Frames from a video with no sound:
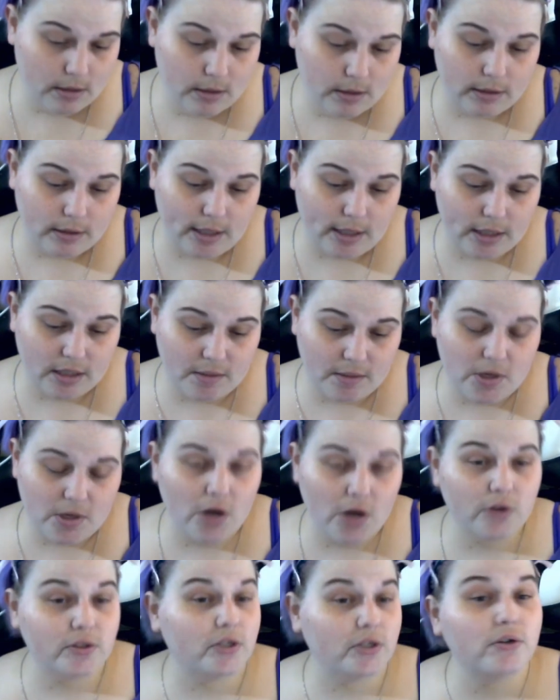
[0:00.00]
let them
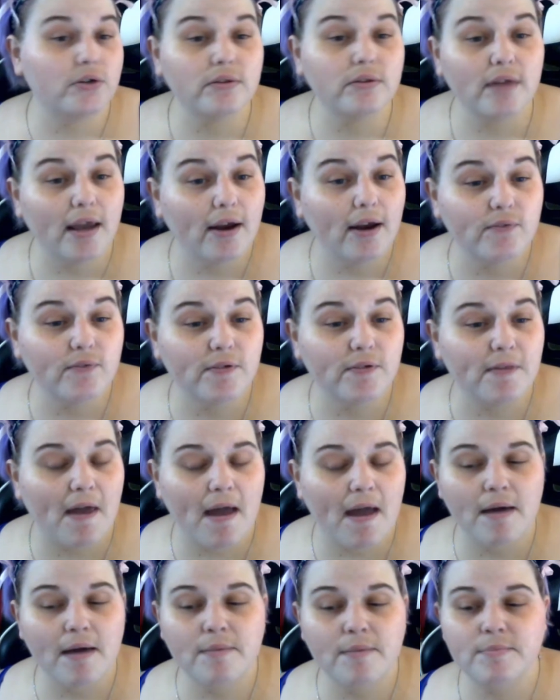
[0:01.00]
know that you're there for
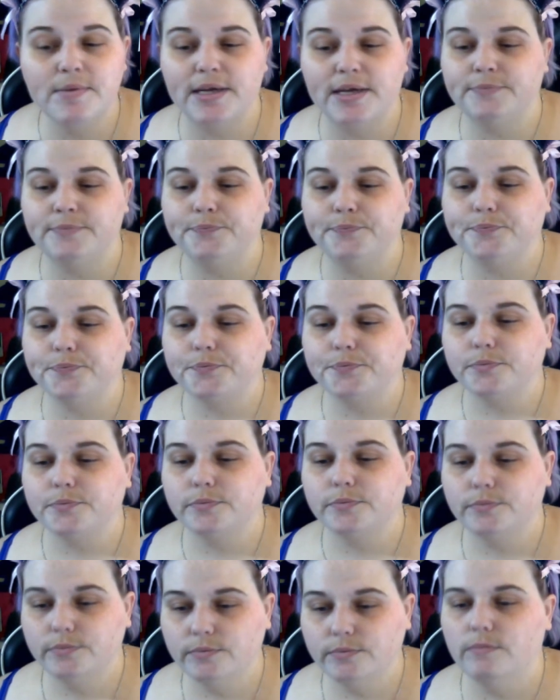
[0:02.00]
them. And
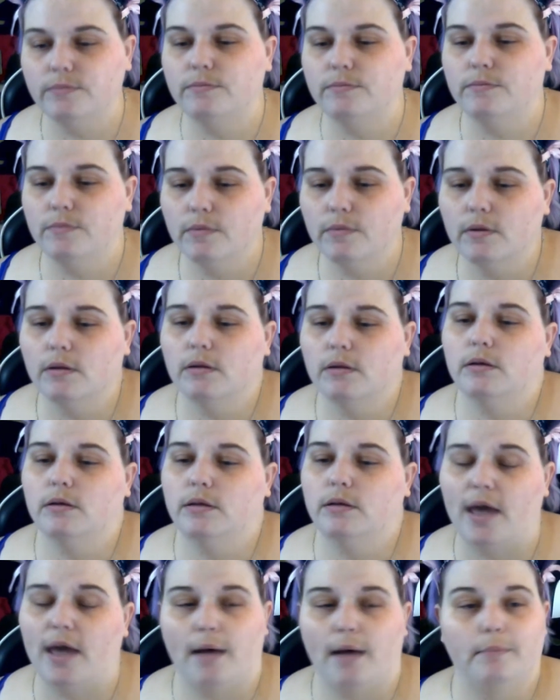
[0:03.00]

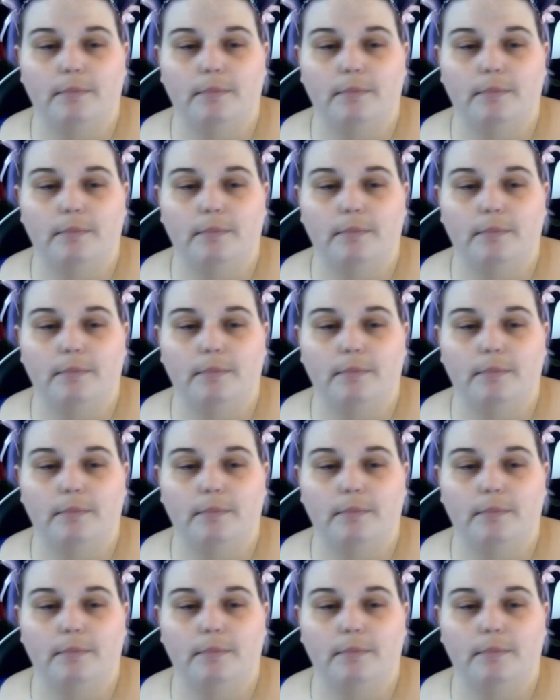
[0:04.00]
yeah.